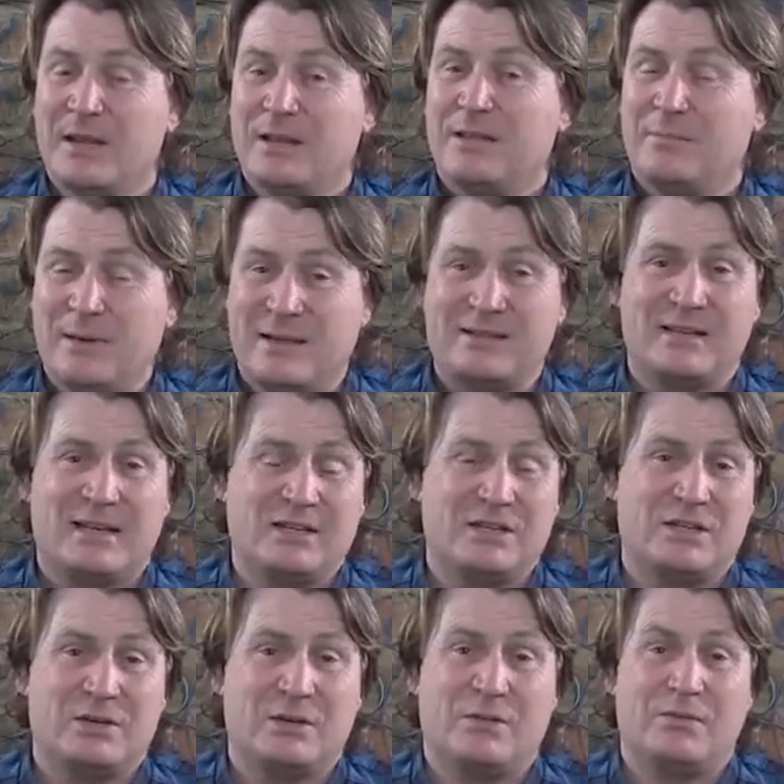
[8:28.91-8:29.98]
The best thing to
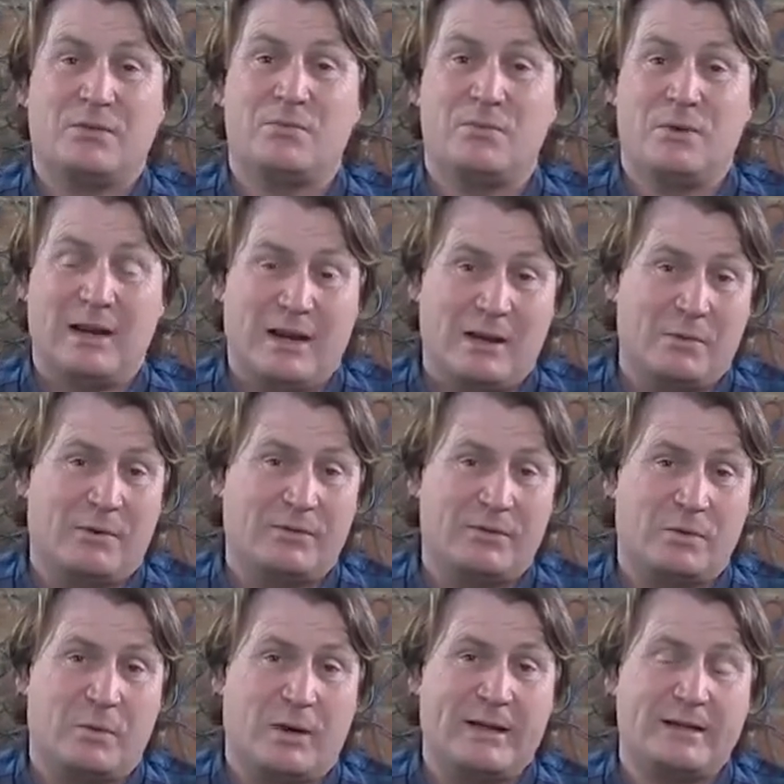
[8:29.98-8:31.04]
do if you really want to
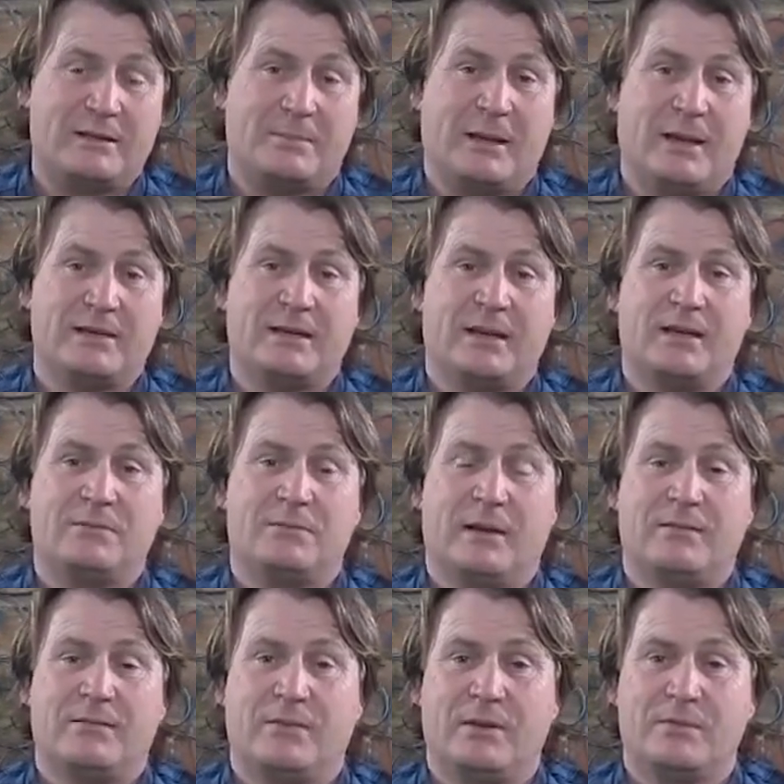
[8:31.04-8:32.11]
wait a bit is
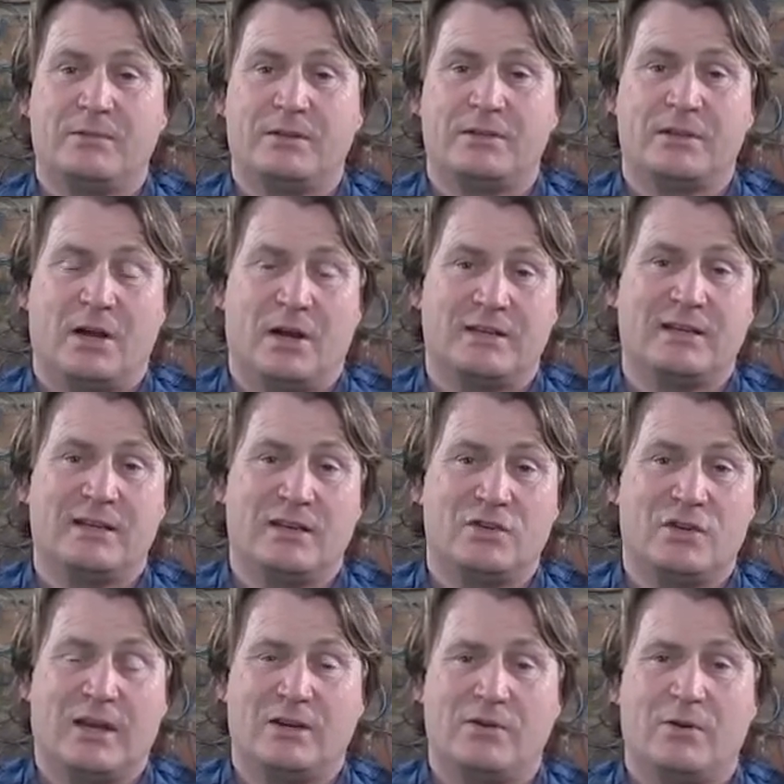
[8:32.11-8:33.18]
wait for them to
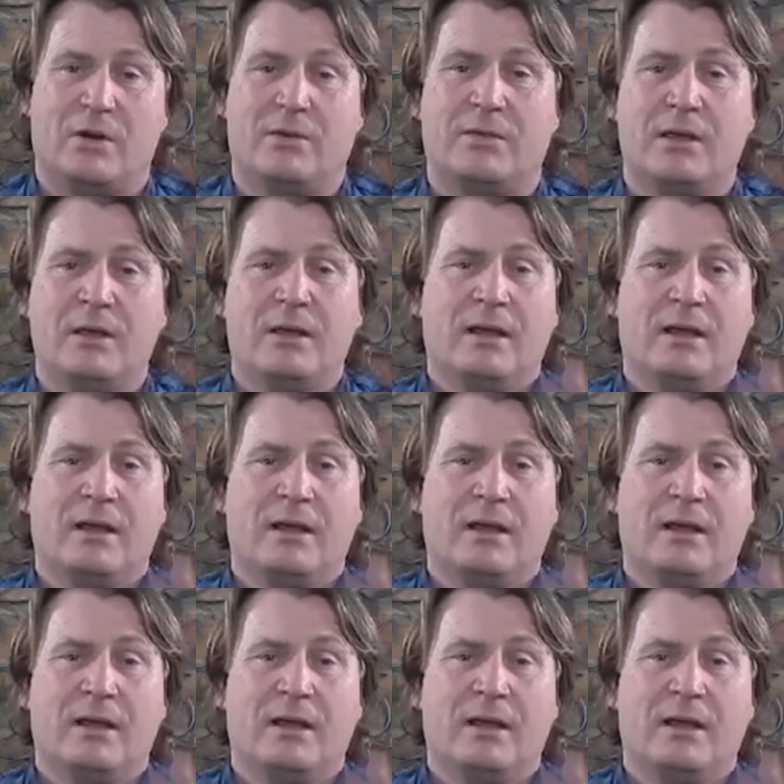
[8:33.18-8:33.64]
initiate growth,